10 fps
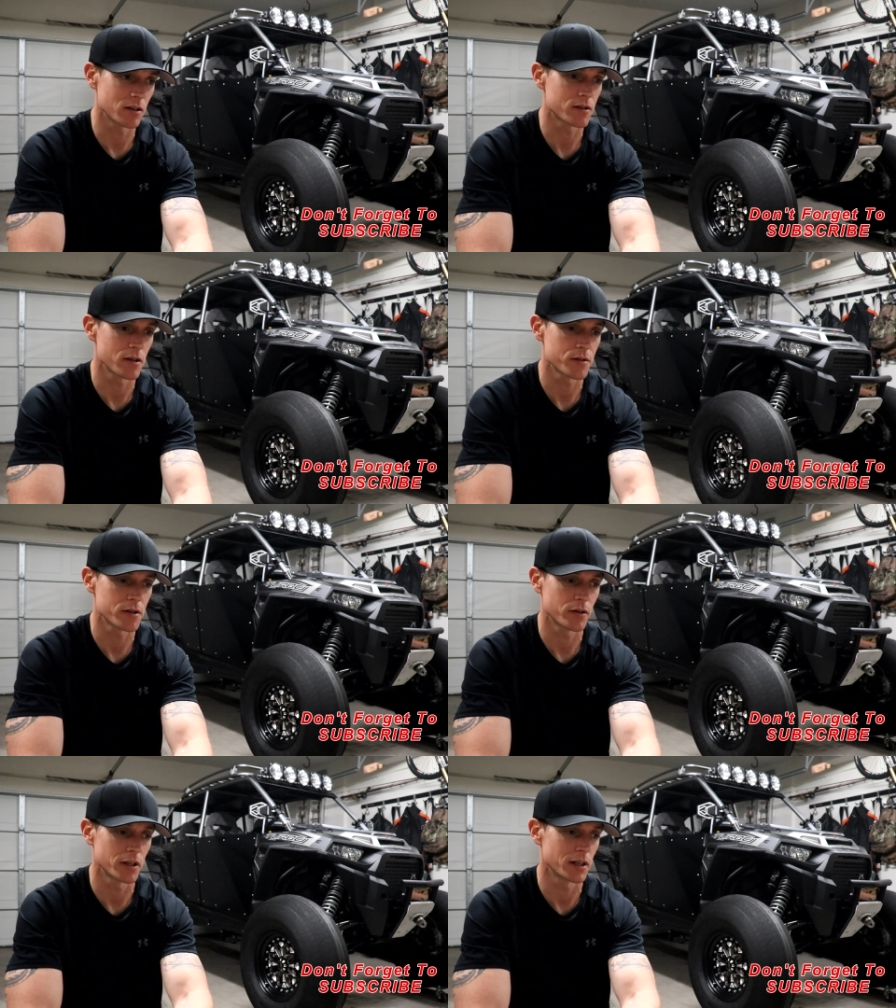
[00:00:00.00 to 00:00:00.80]
looks
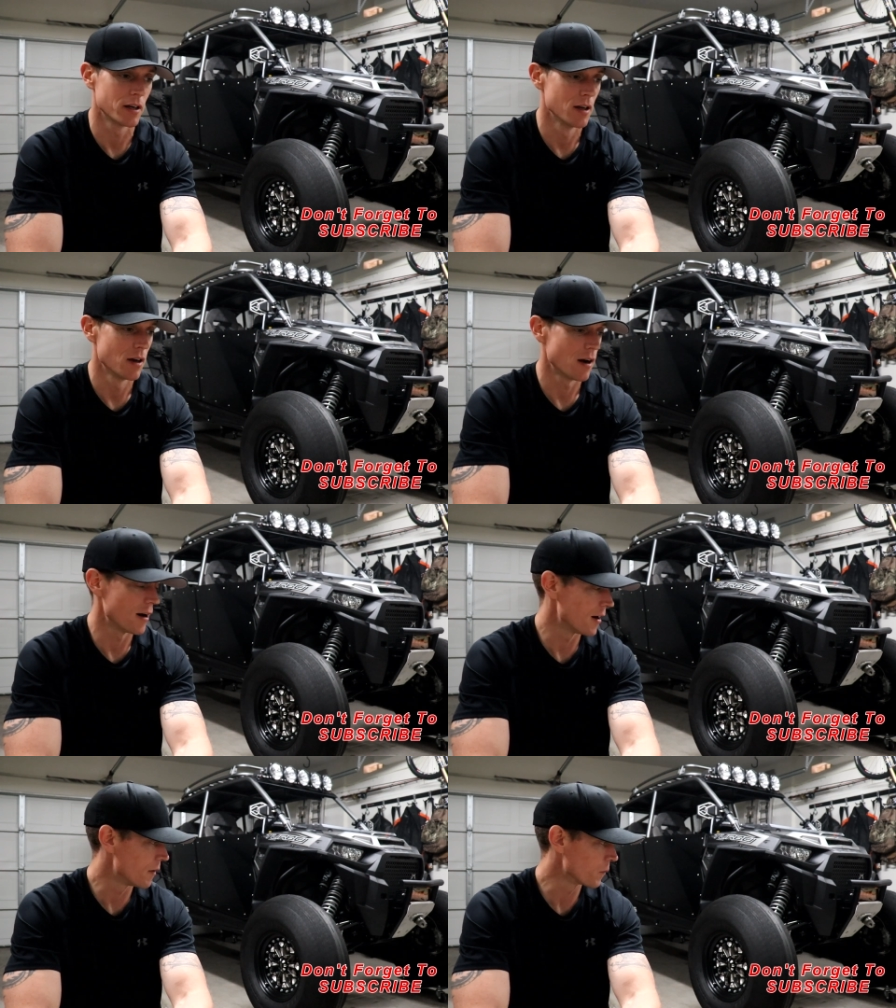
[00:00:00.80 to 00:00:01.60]
so good.
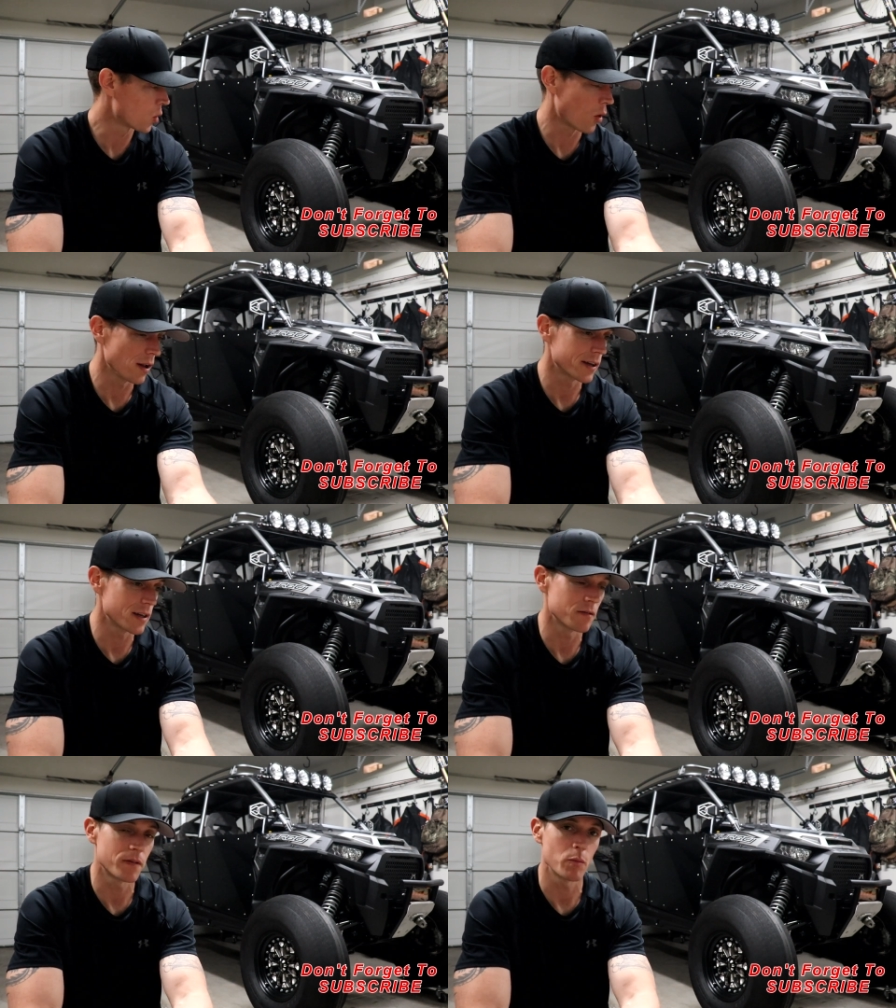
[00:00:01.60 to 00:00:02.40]
Quality
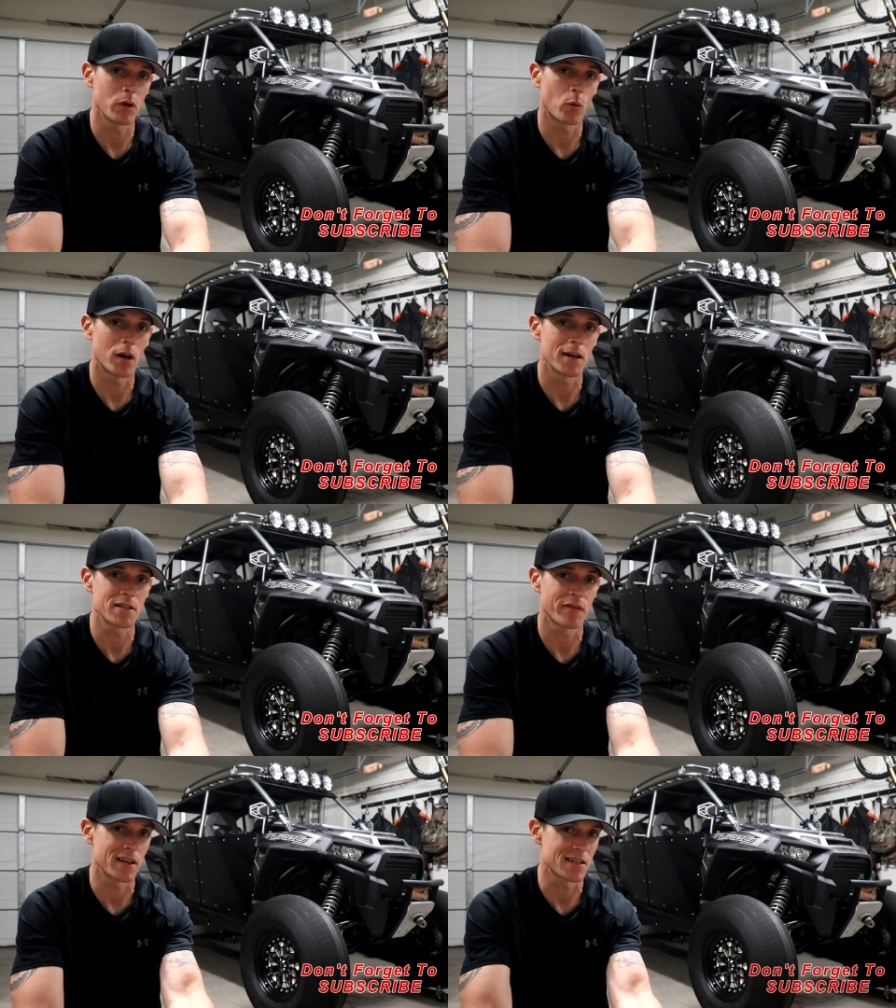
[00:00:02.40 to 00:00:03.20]
and fitment wise,
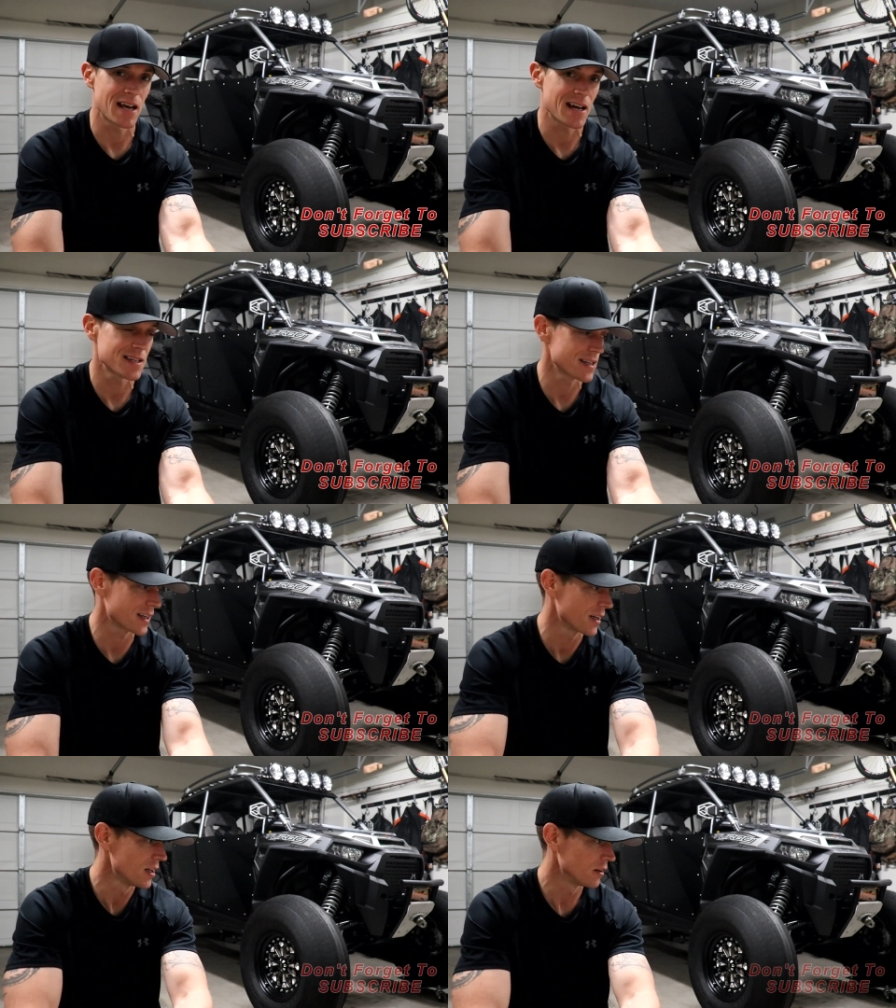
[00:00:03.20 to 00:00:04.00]

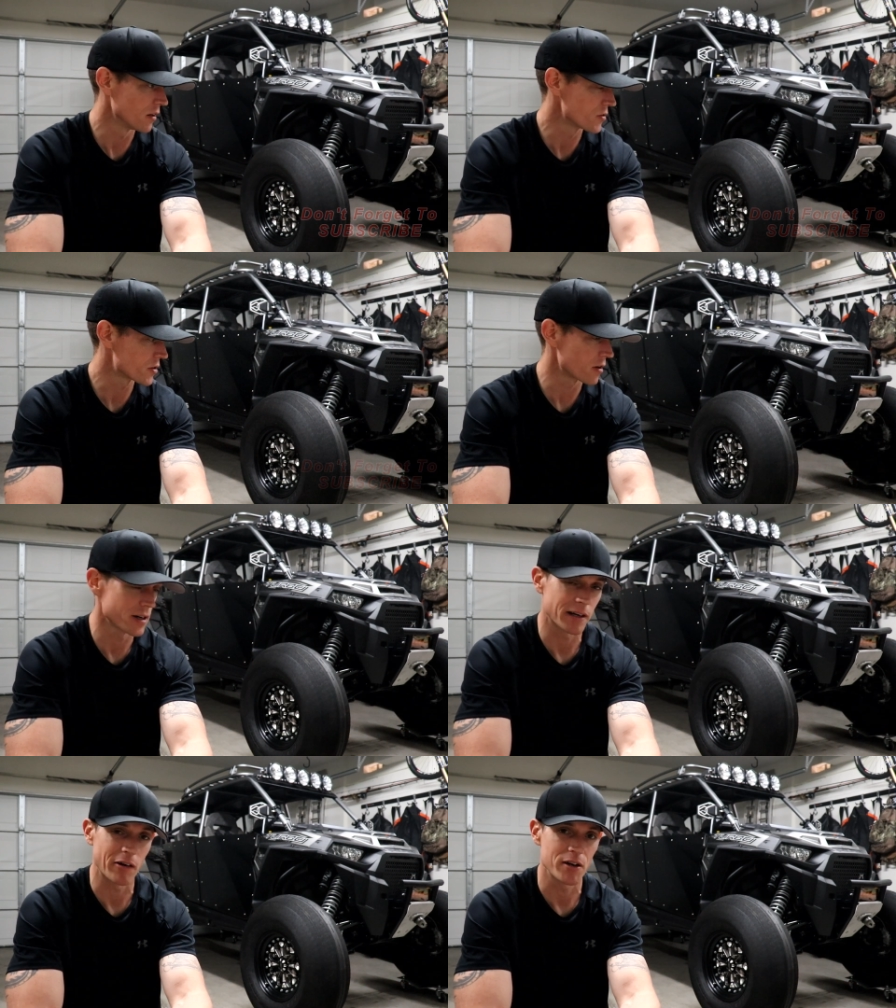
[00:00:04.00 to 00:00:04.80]
fantastic. Lonestar
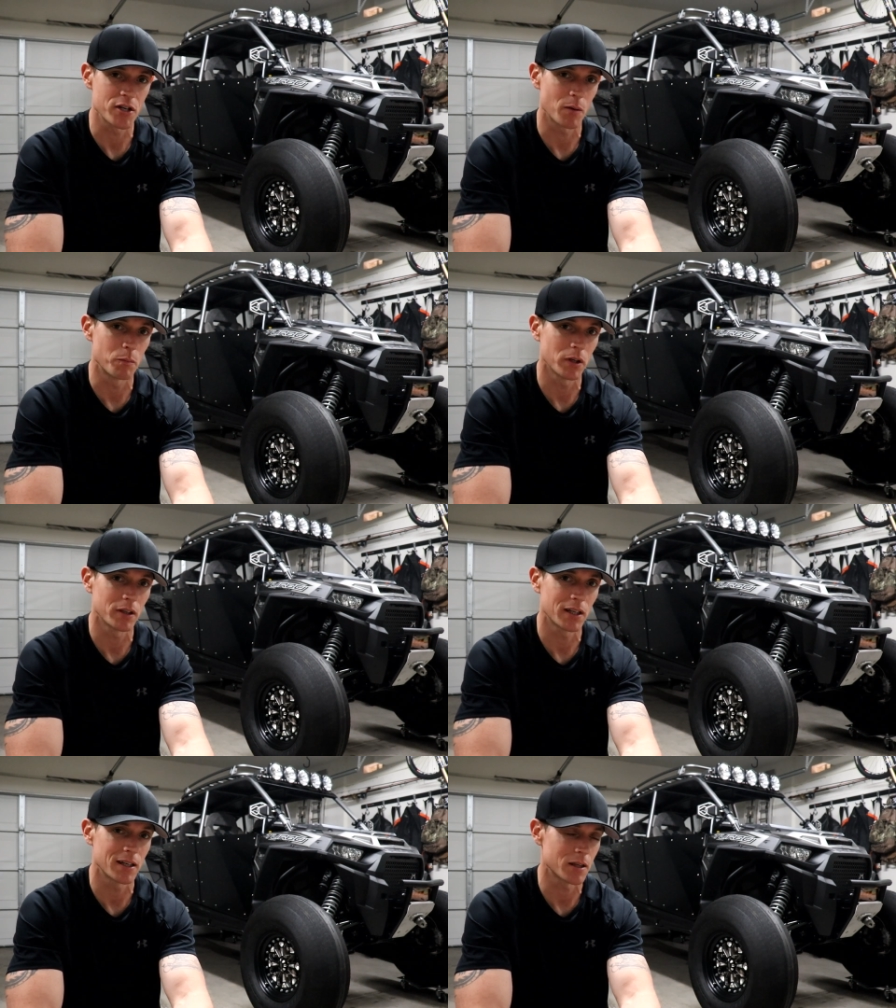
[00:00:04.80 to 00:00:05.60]
did a great job
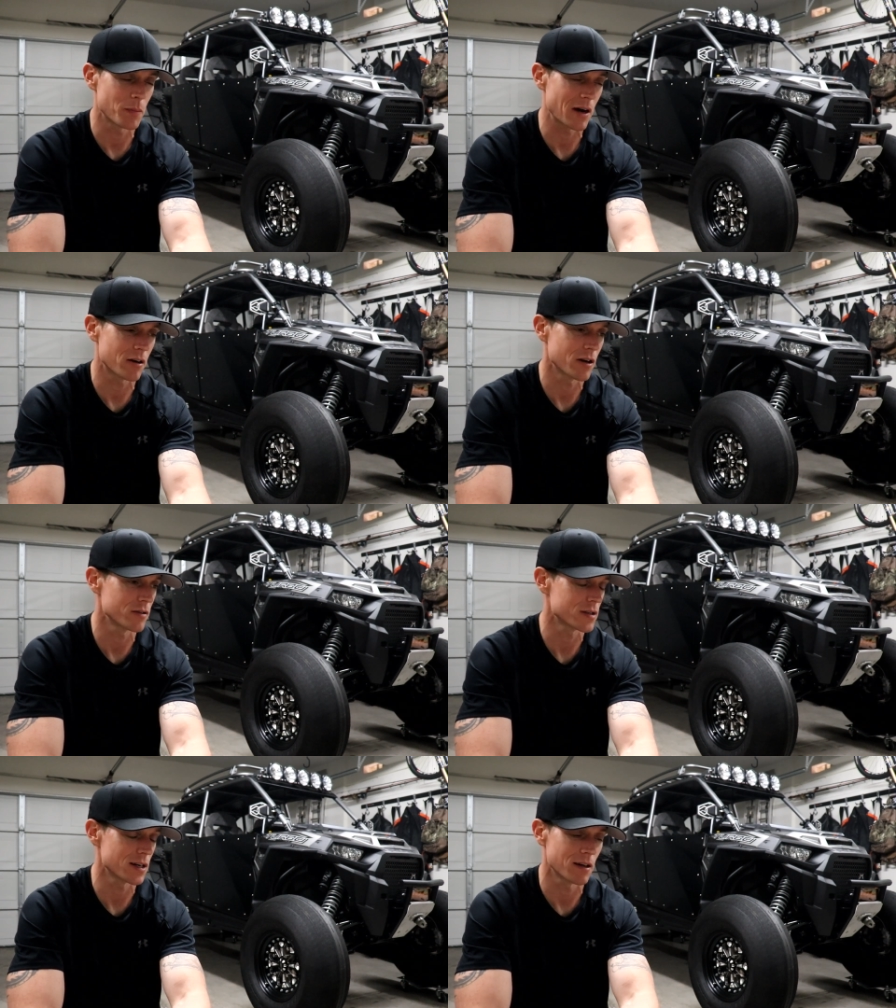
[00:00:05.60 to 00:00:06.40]
building it. The powder
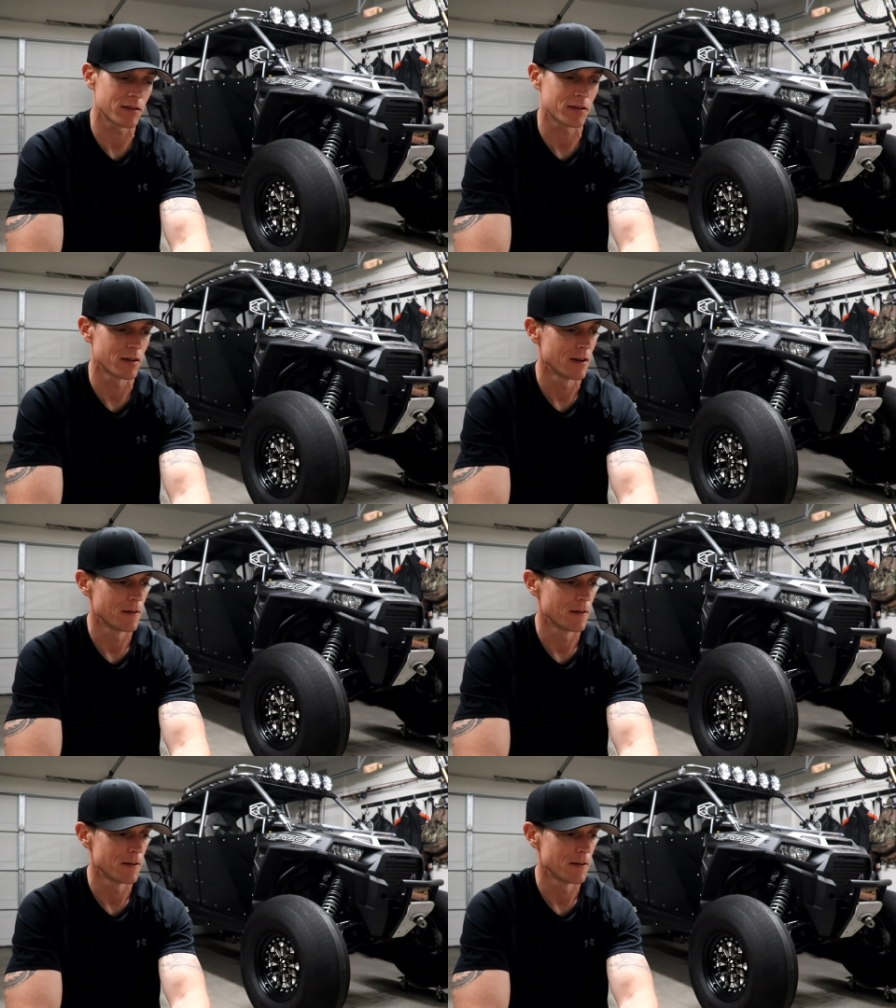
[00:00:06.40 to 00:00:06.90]
coat's nice.